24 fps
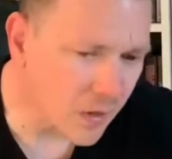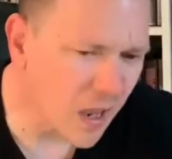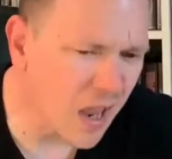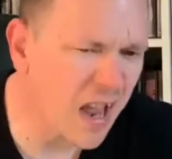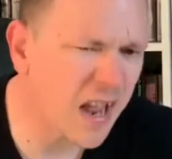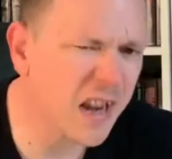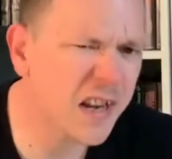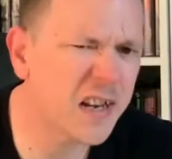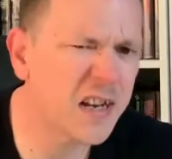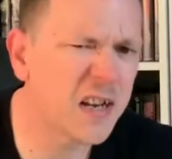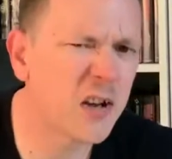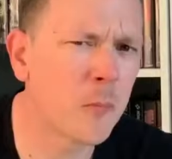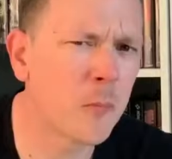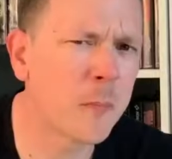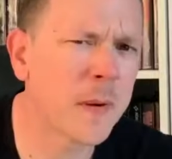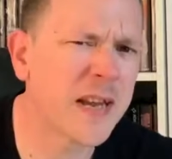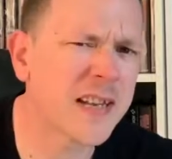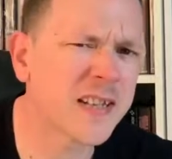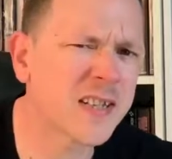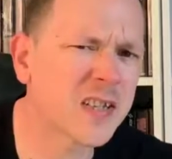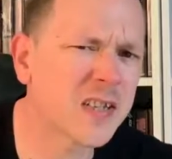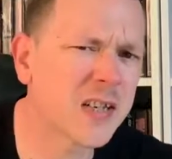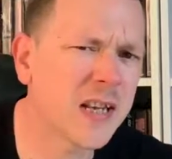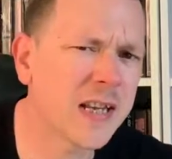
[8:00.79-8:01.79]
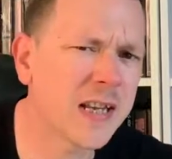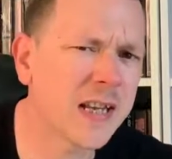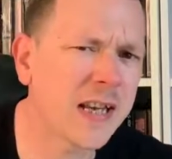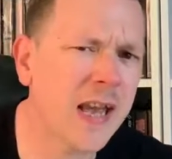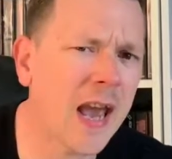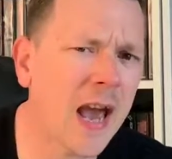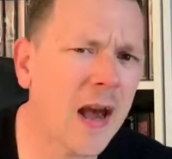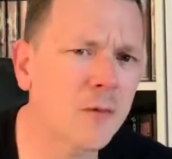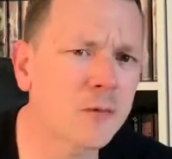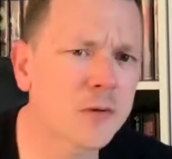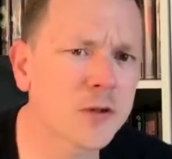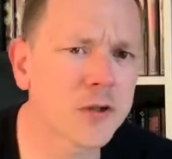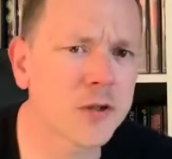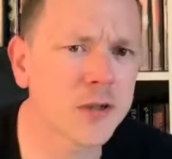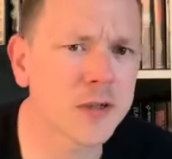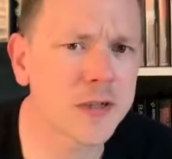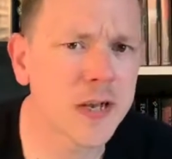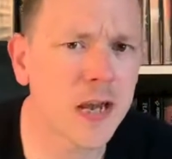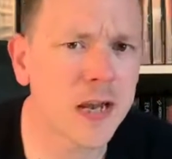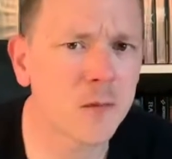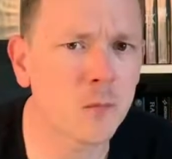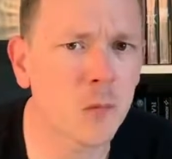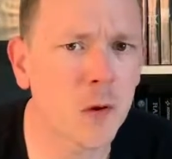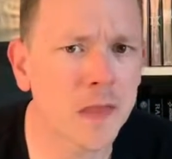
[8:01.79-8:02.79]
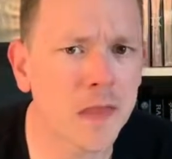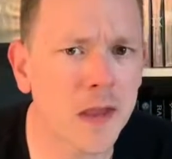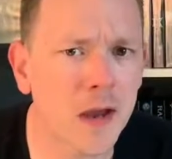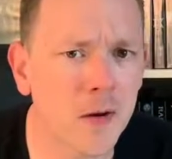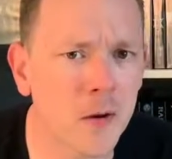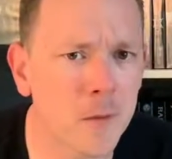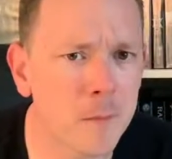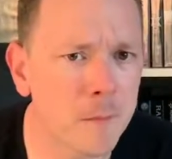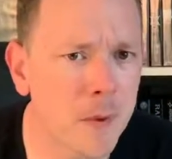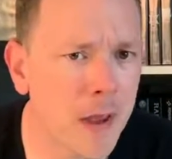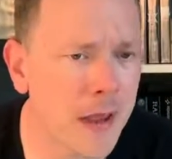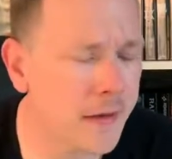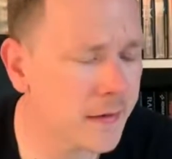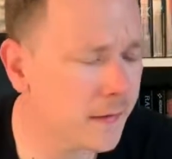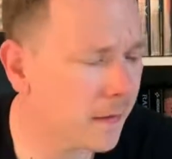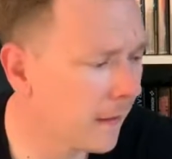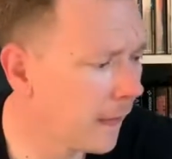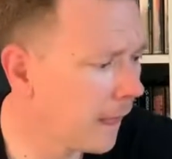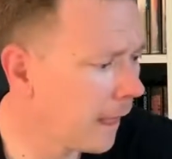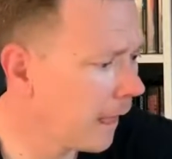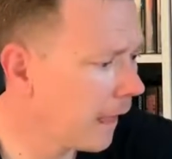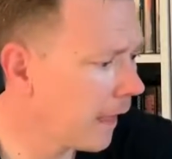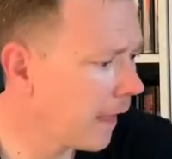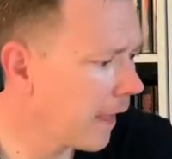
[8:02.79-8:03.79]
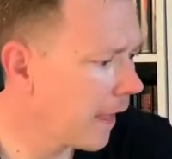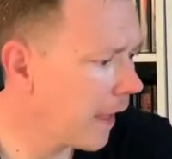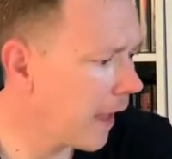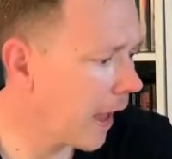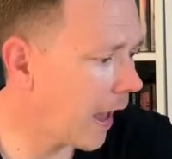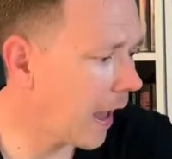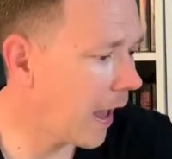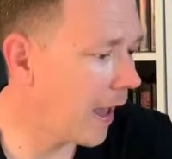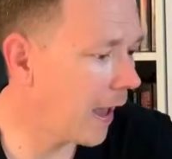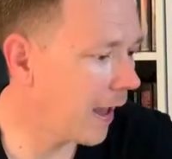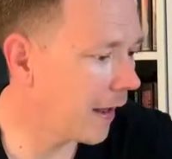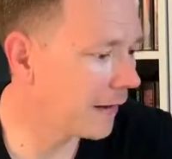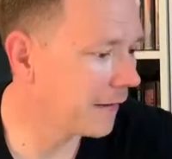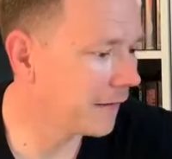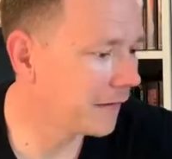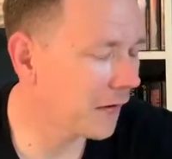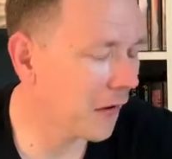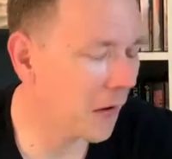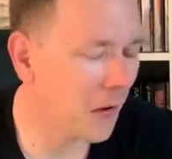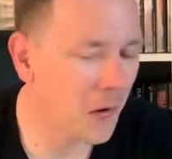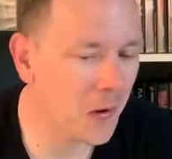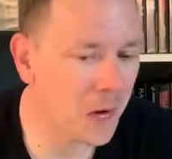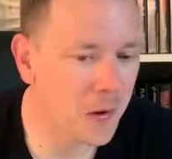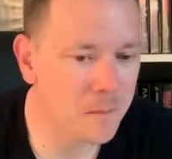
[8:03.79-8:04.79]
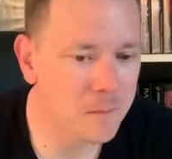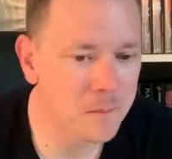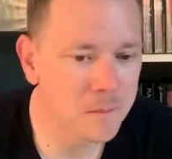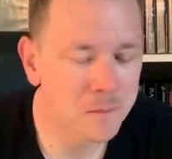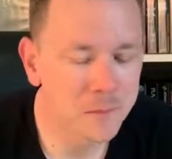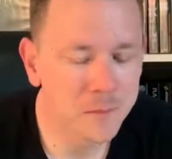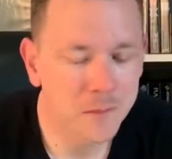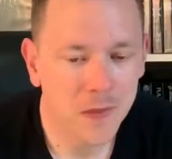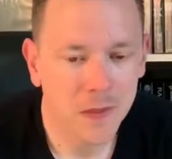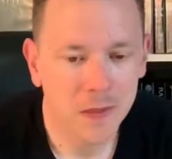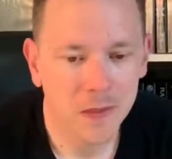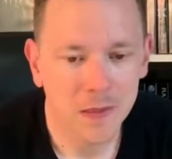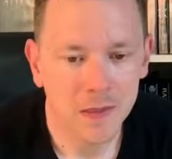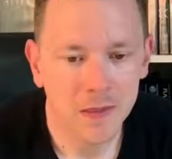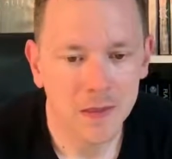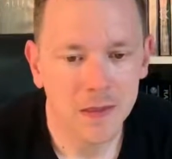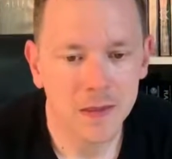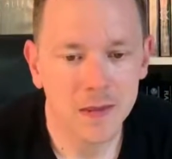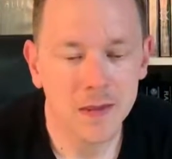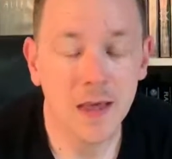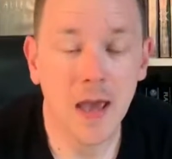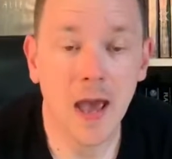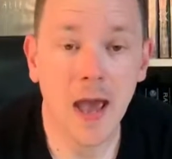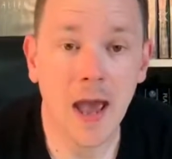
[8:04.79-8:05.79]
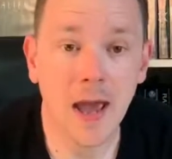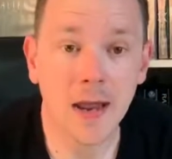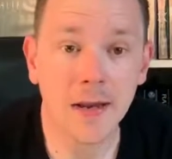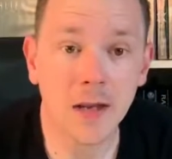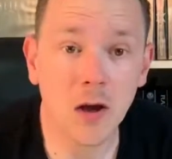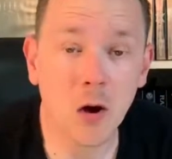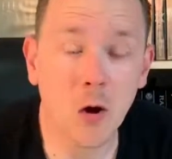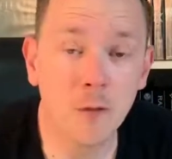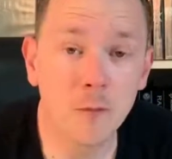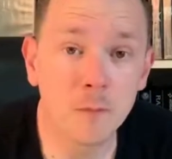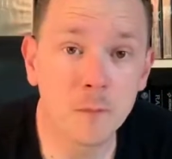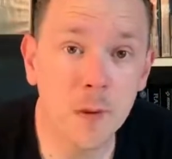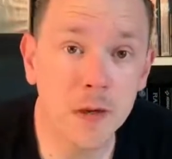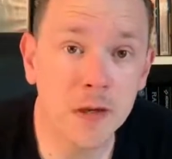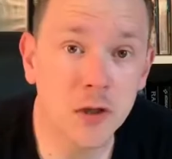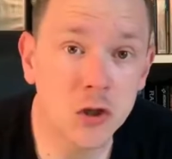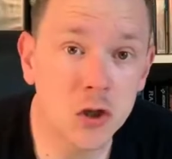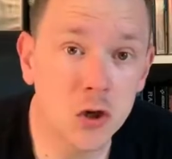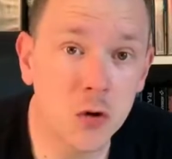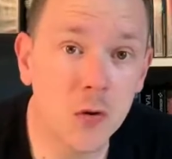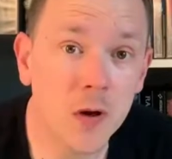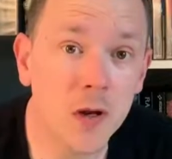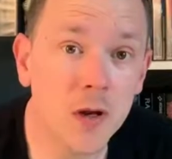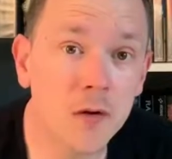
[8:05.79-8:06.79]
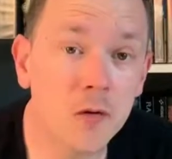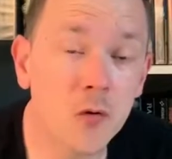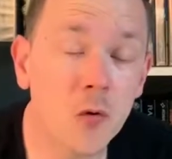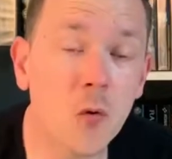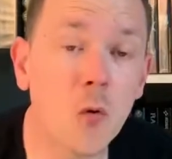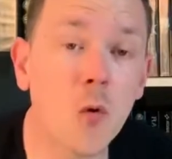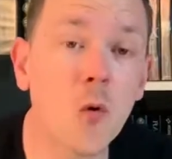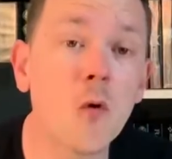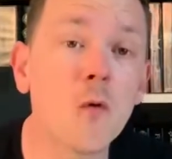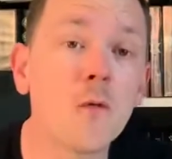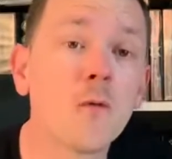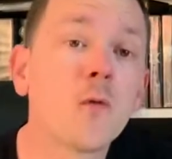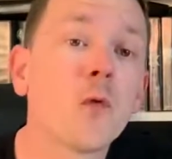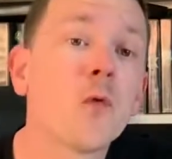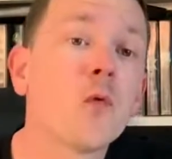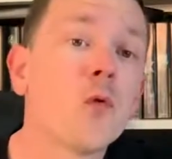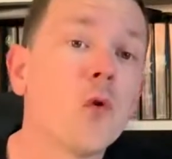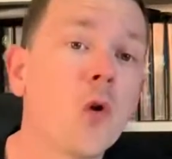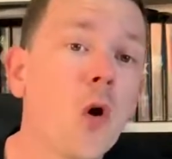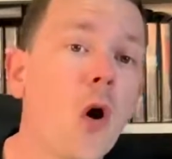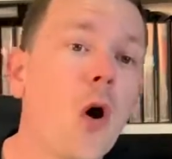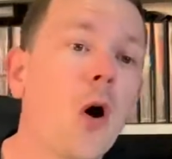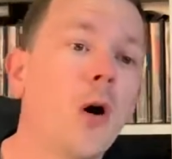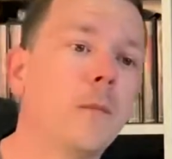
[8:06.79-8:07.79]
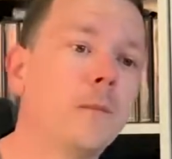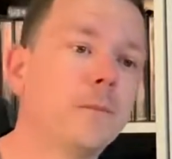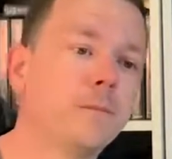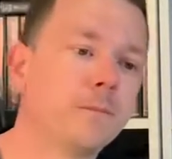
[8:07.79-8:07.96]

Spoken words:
And a bit of sneaky House of the Dead when they're in bed. And yeah, and I've been doing an awful lot